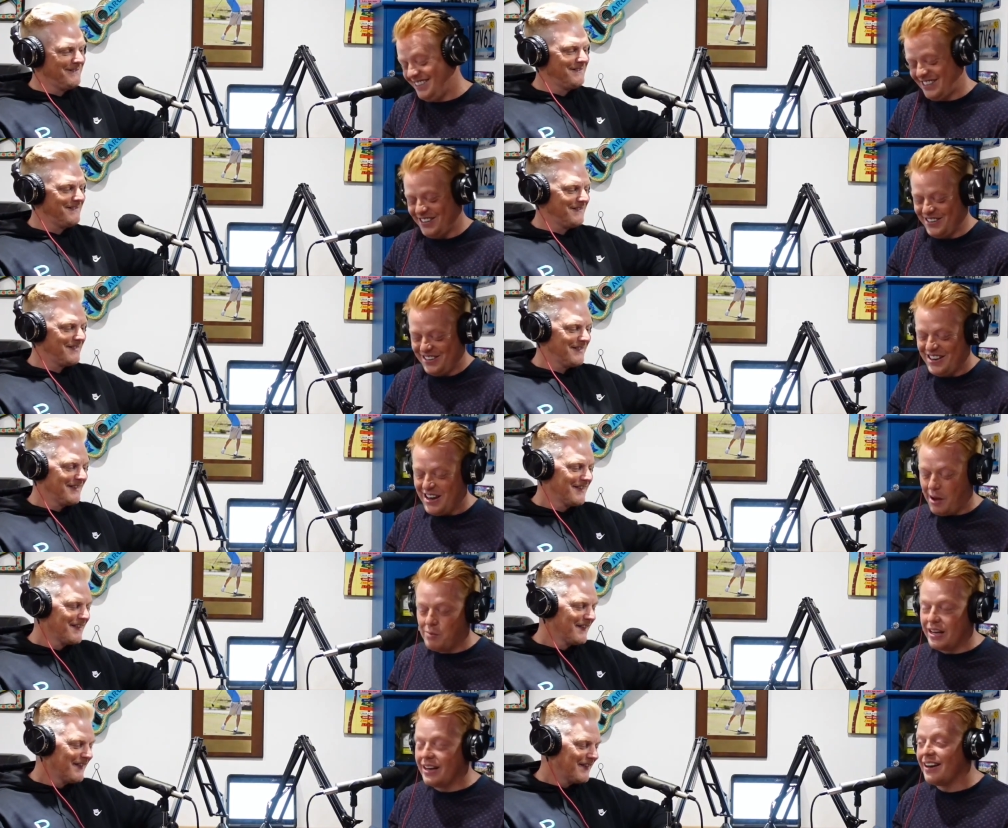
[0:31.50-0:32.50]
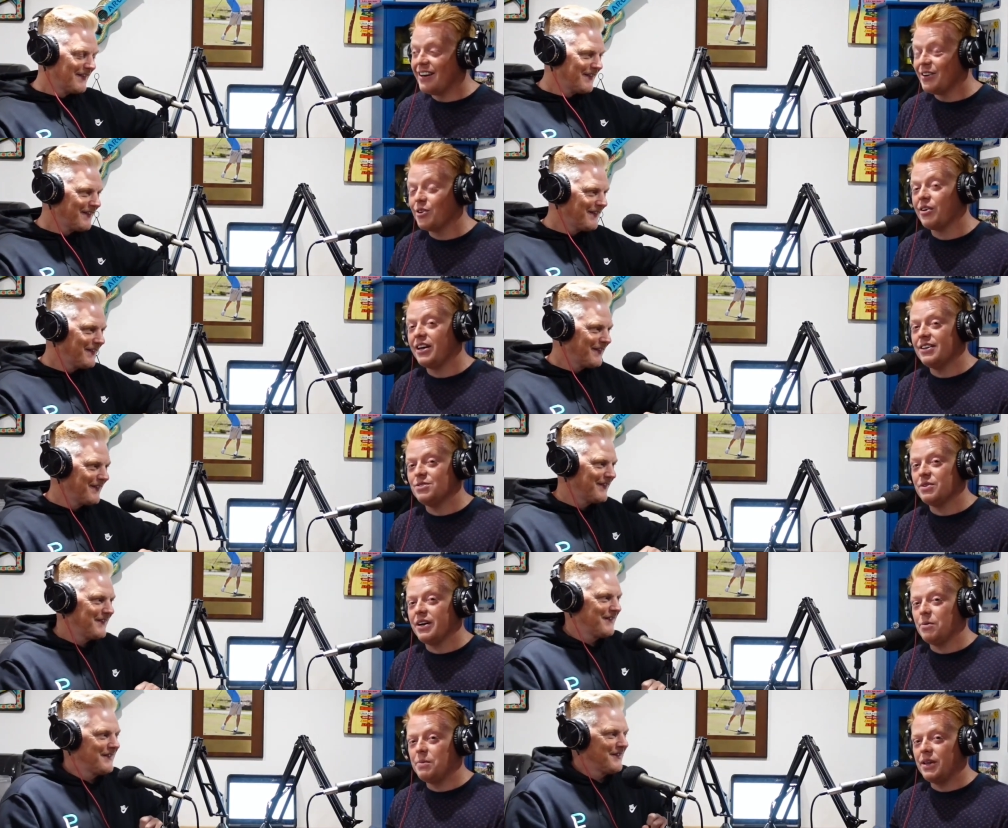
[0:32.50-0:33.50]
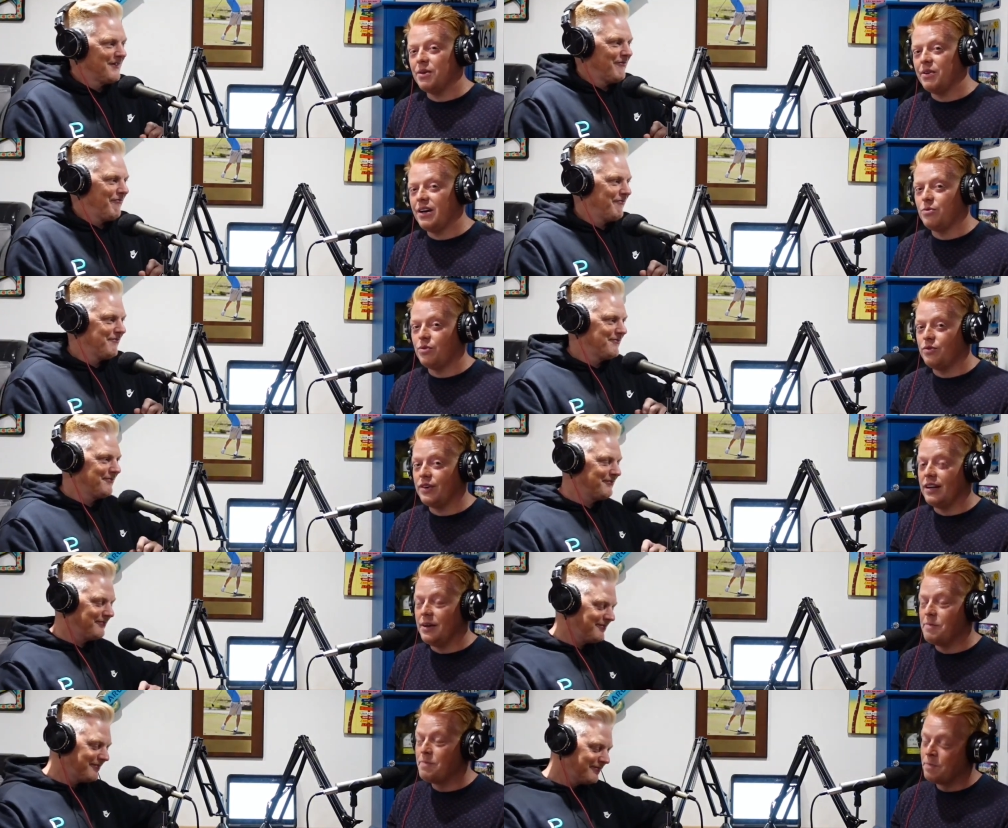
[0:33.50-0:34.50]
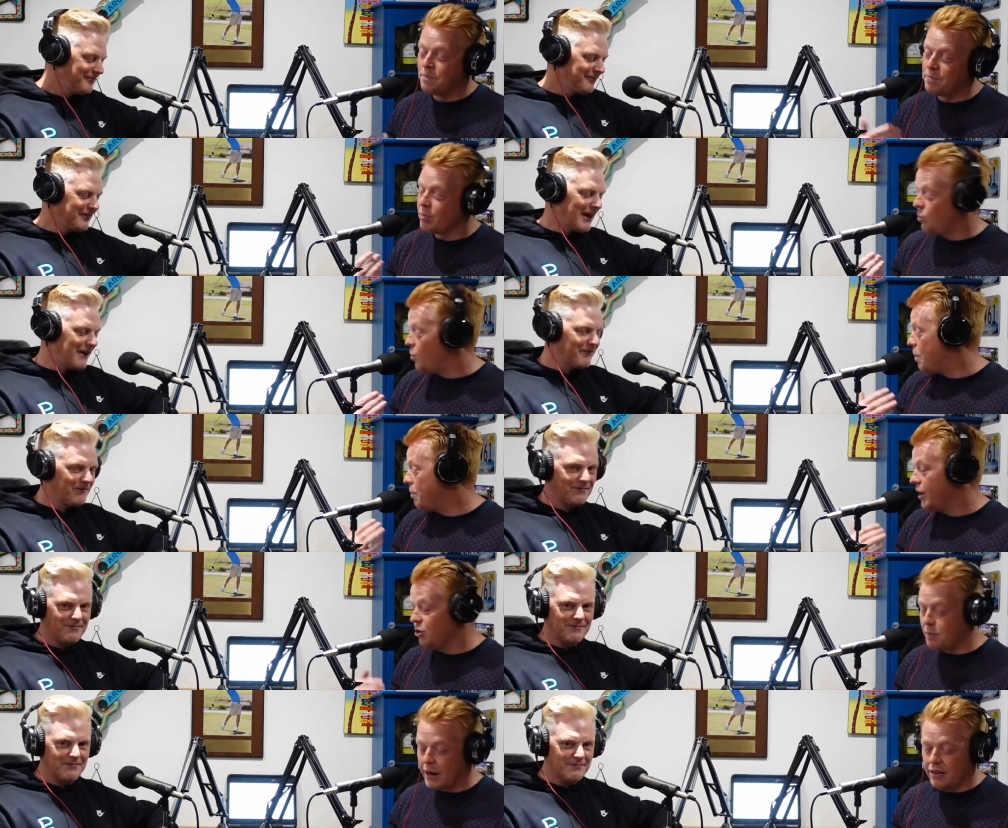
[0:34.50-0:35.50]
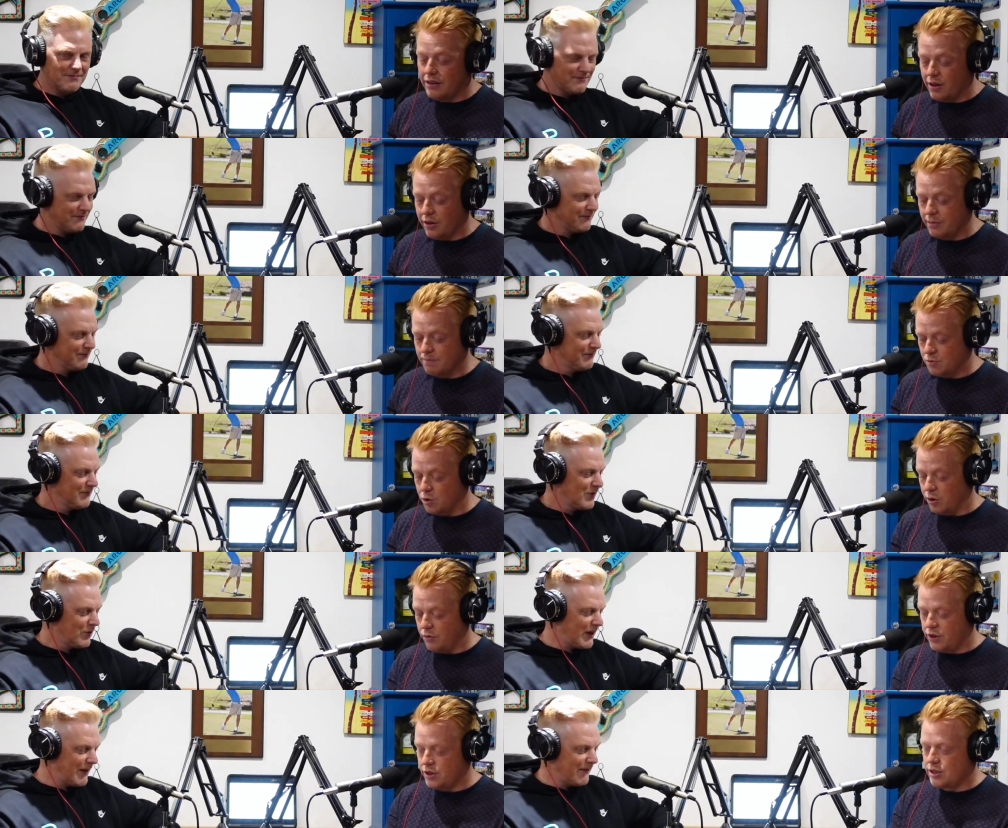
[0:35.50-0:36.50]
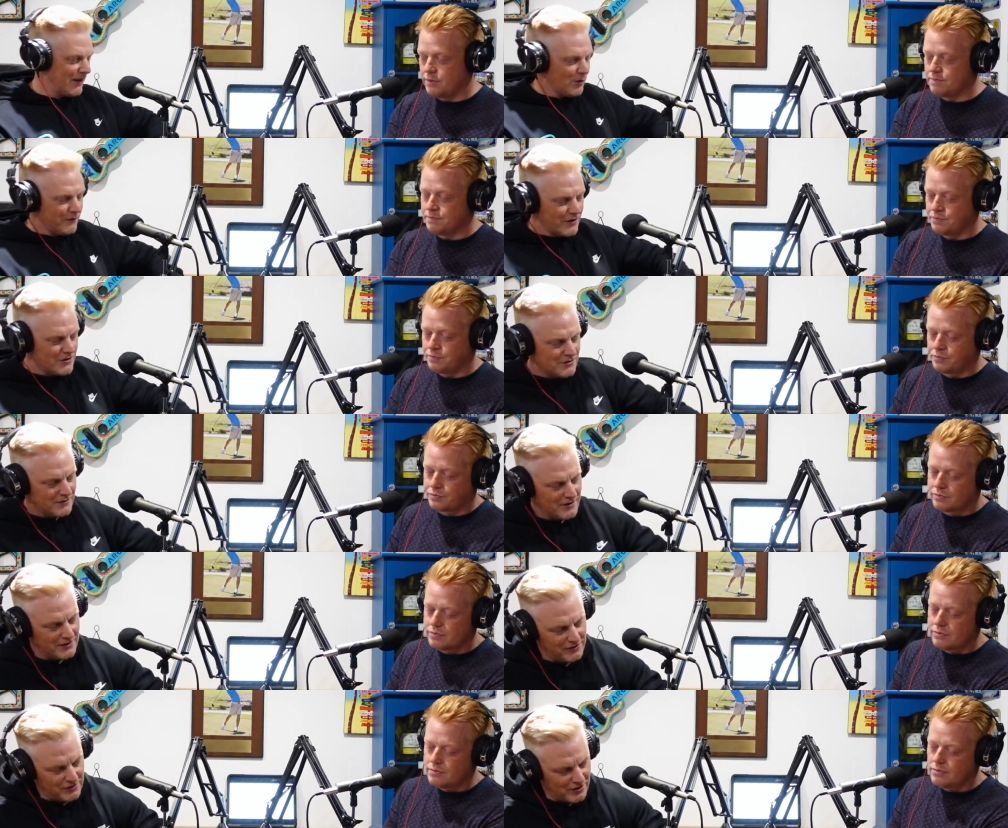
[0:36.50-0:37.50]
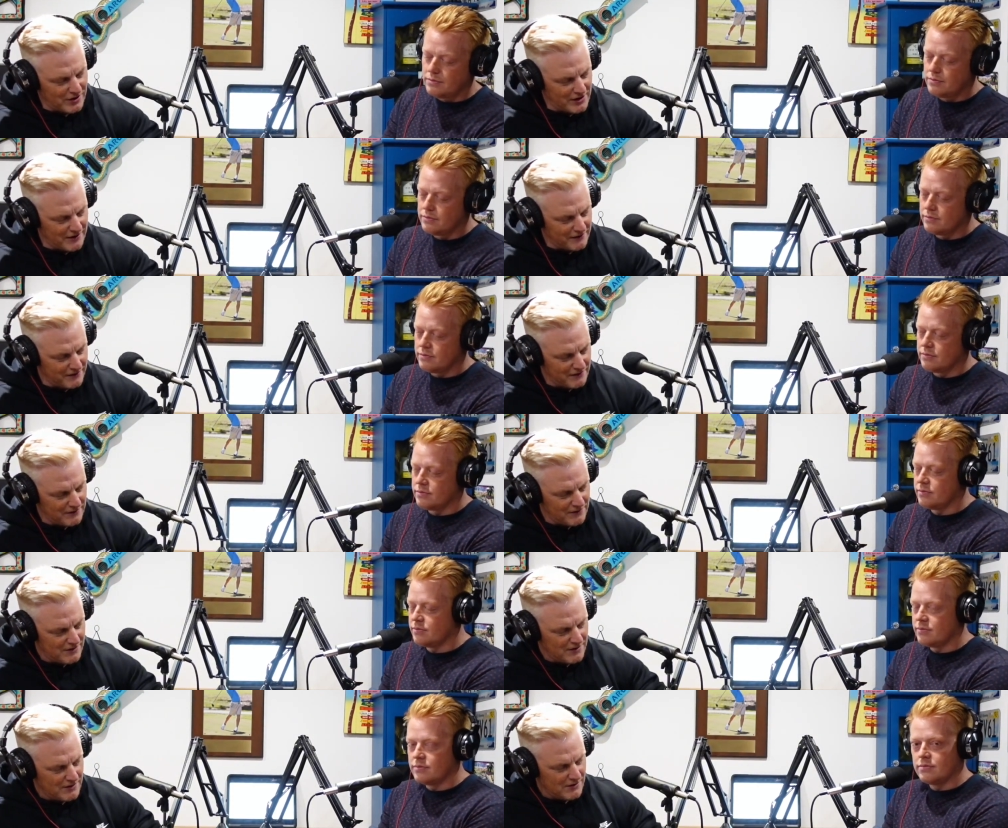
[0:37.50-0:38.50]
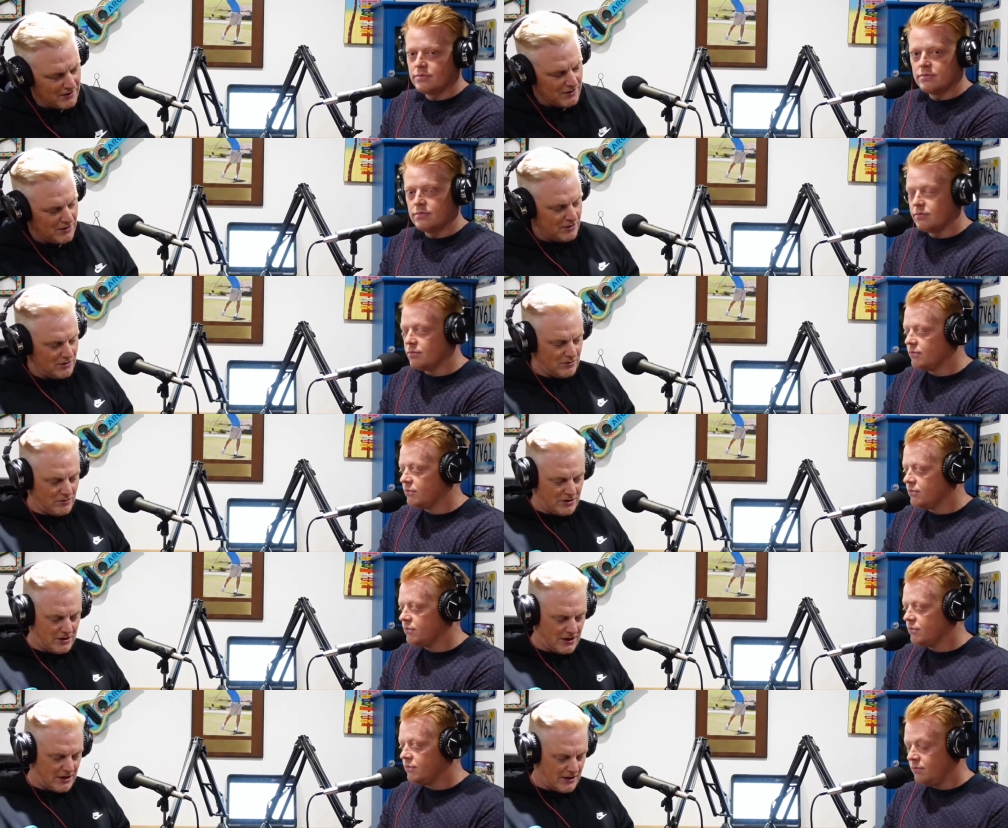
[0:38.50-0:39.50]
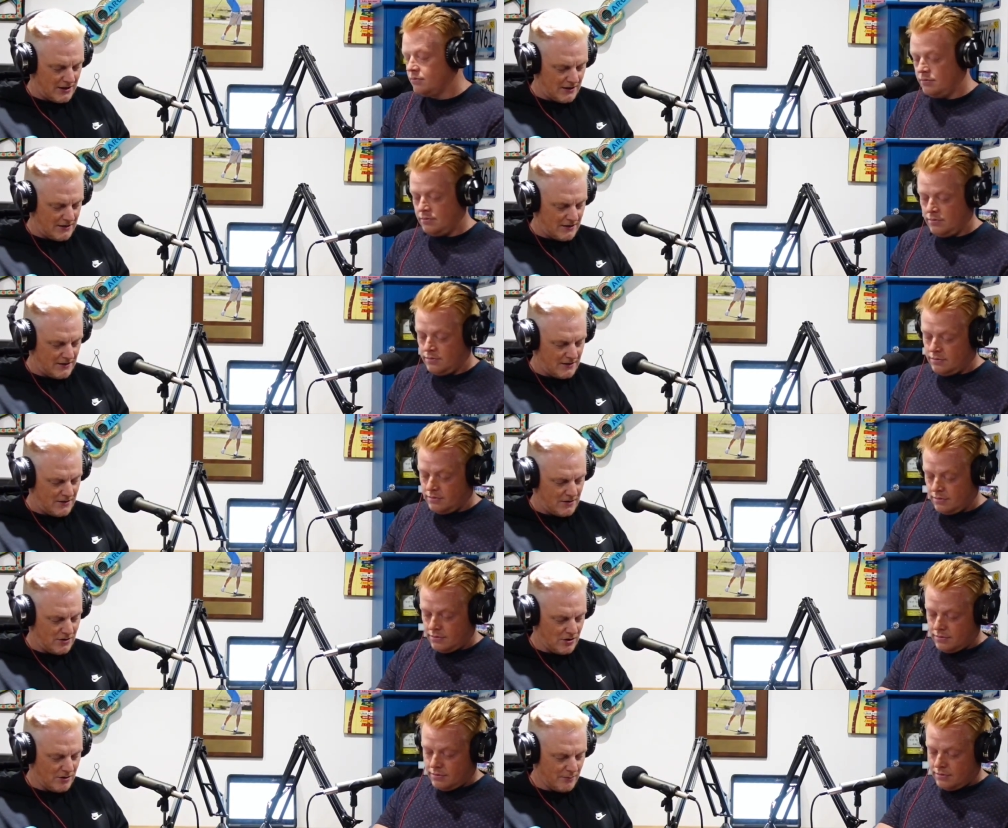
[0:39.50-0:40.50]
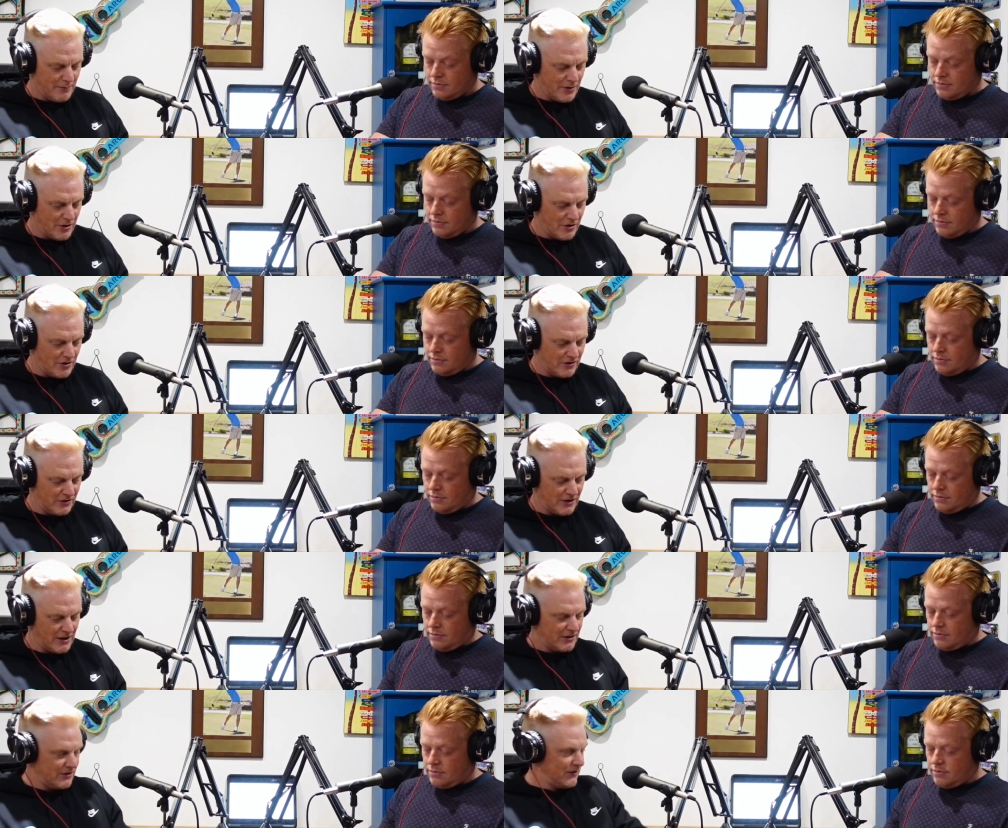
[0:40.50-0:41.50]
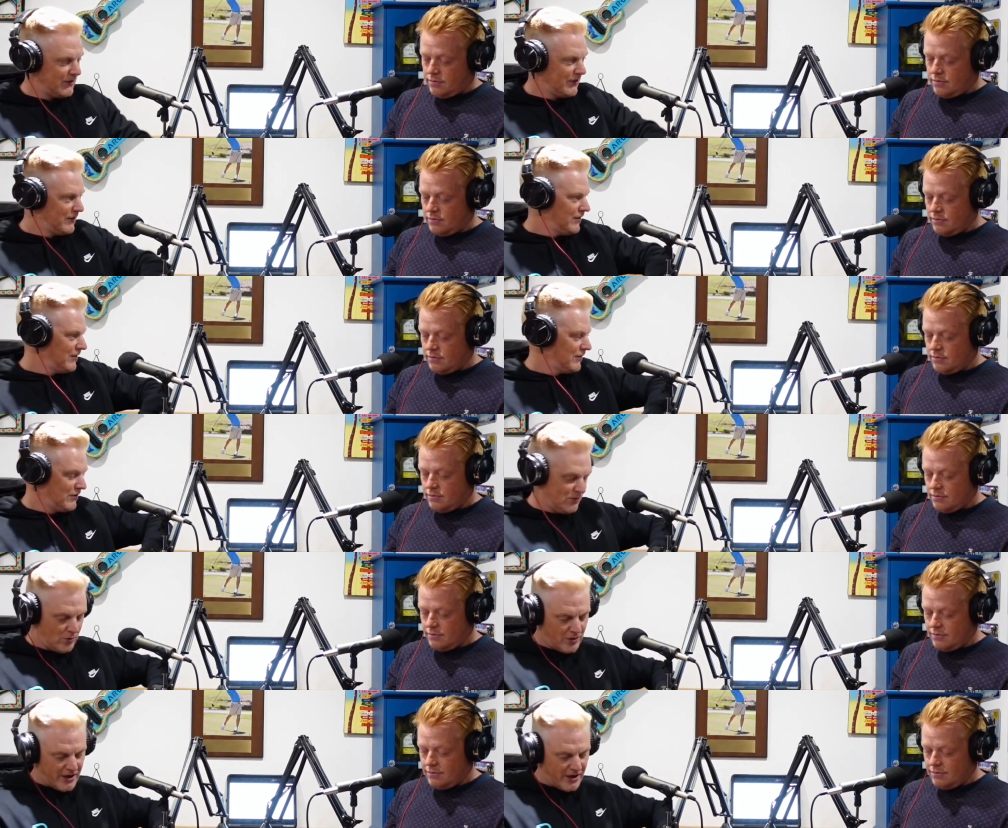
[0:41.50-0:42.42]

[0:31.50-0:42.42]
Speaker 1: so, and we can agree as well, by the way, if we feel that yeah. one player is better than the other. Do you want to okay, go first?
Speaker 2: I'll go first. Let's see how I go. Okay, number six or